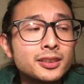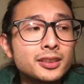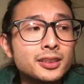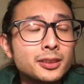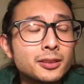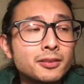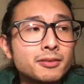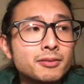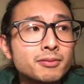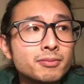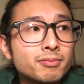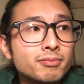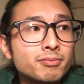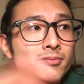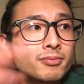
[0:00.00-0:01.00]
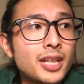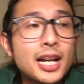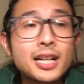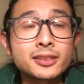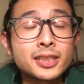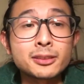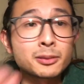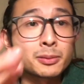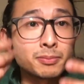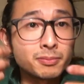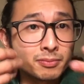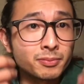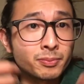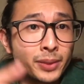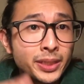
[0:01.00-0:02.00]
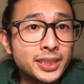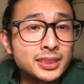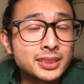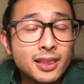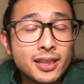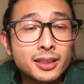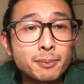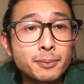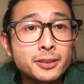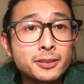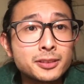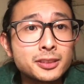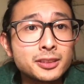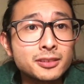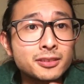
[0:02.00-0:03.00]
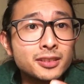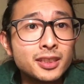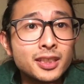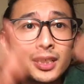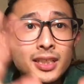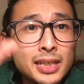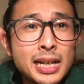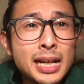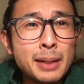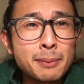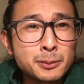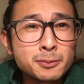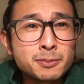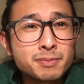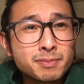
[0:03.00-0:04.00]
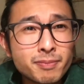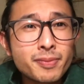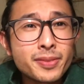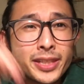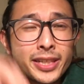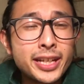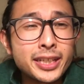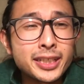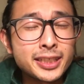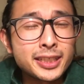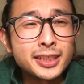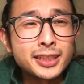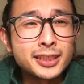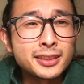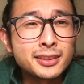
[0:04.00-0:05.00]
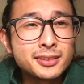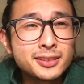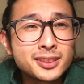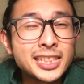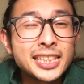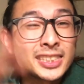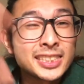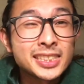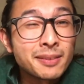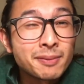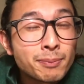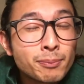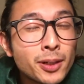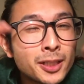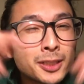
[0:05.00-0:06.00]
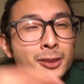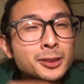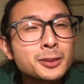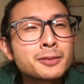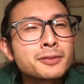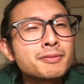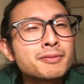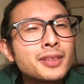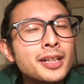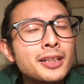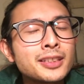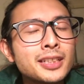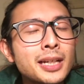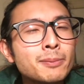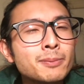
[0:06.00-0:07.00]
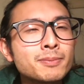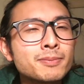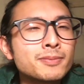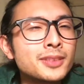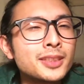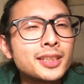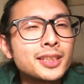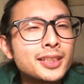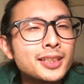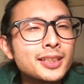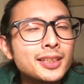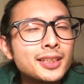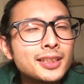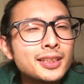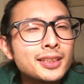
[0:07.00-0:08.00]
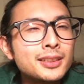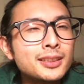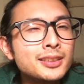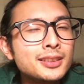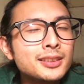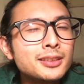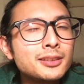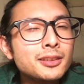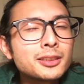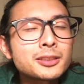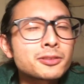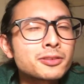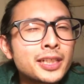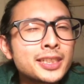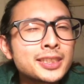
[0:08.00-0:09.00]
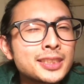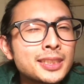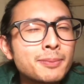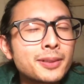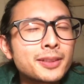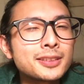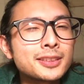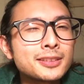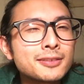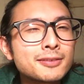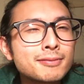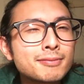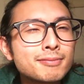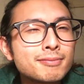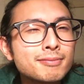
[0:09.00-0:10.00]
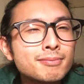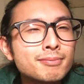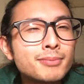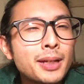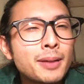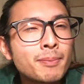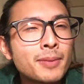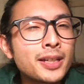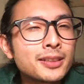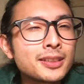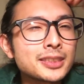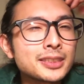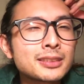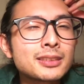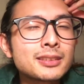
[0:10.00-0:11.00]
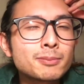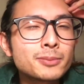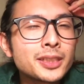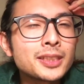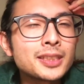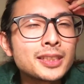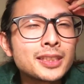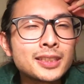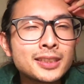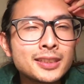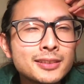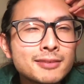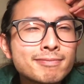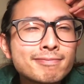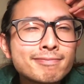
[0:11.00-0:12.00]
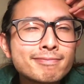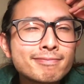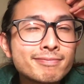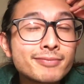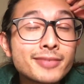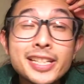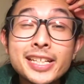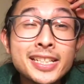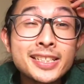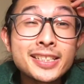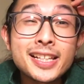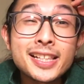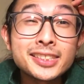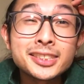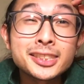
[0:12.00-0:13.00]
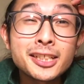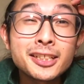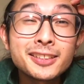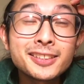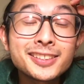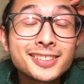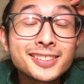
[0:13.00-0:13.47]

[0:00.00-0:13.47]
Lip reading: you know, hang out meet like because you know I'm like a sensitive person and I'm not crazy but you know my mind is pretty intelligent.